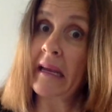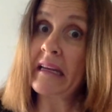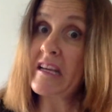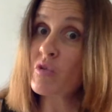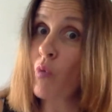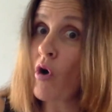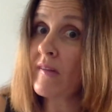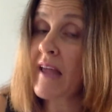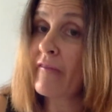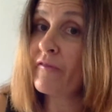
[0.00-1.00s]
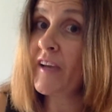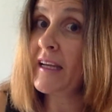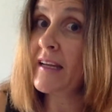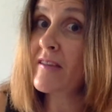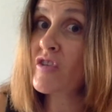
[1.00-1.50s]
Unless rocks have
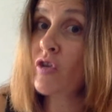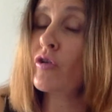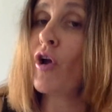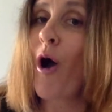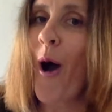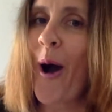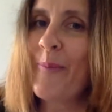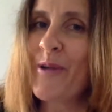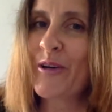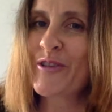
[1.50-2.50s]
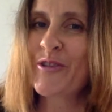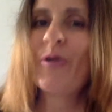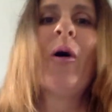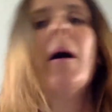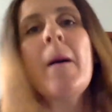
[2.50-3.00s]
feelings too, I'm not
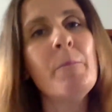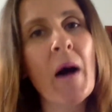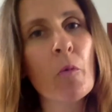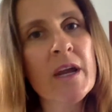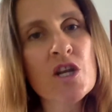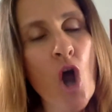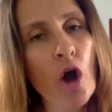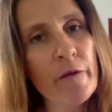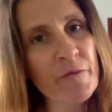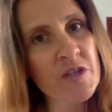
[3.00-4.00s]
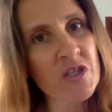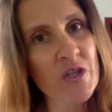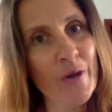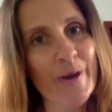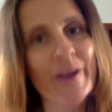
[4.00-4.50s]
sure. But we know for
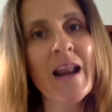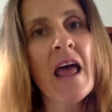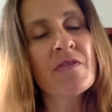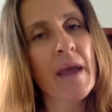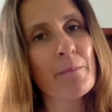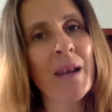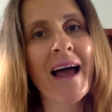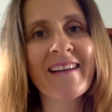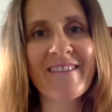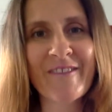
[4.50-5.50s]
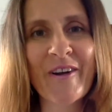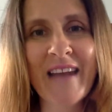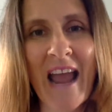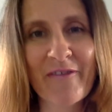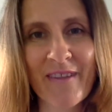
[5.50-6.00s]
certain that plants
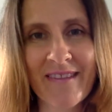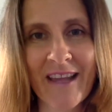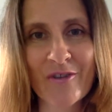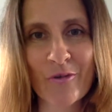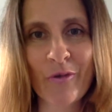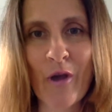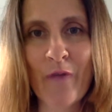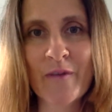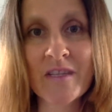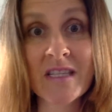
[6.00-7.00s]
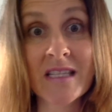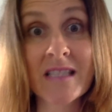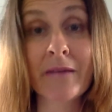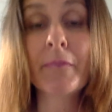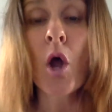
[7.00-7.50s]
don't have a central nervous
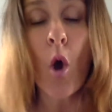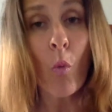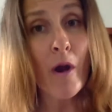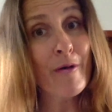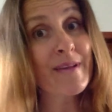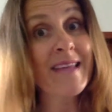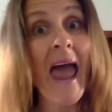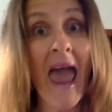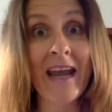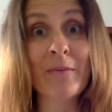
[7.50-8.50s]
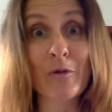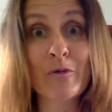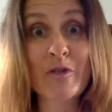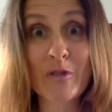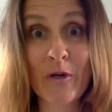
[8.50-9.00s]
system, whereas
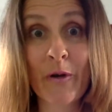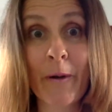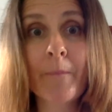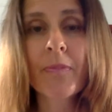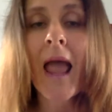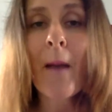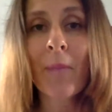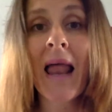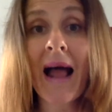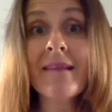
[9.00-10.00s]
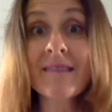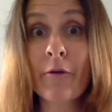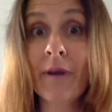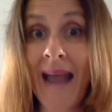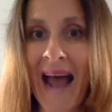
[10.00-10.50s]
animals do. Plants
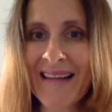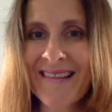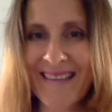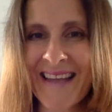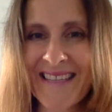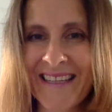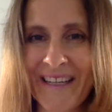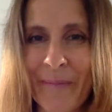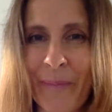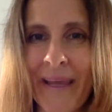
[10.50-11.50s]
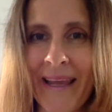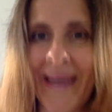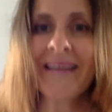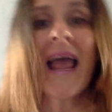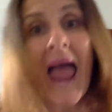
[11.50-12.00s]
are an unsentient
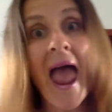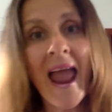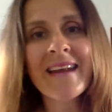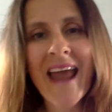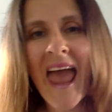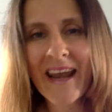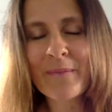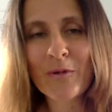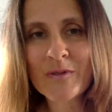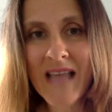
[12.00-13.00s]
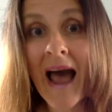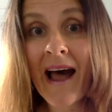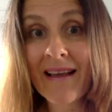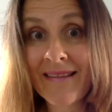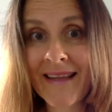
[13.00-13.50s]
being and animals
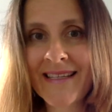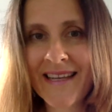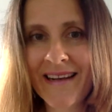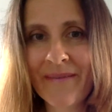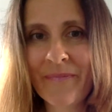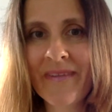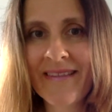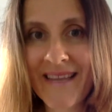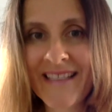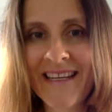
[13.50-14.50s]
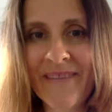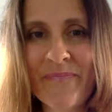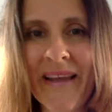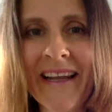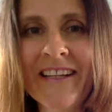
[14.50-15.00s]
are sentient, sentient
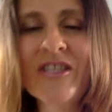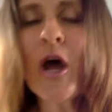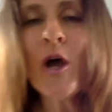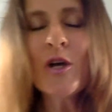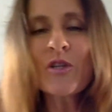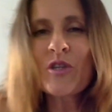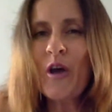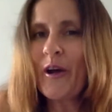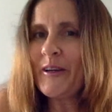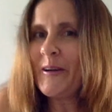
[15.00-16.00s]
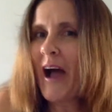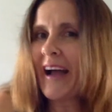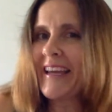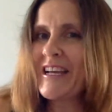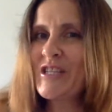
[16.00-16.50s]
beings. So
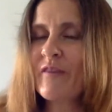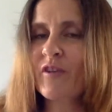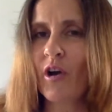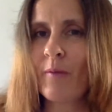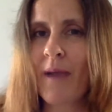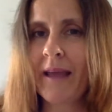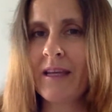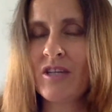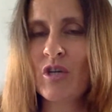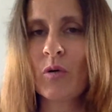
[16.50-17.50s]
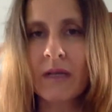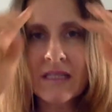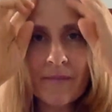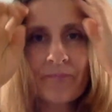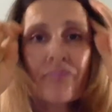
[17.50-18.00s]
I guess you've got to make your choice.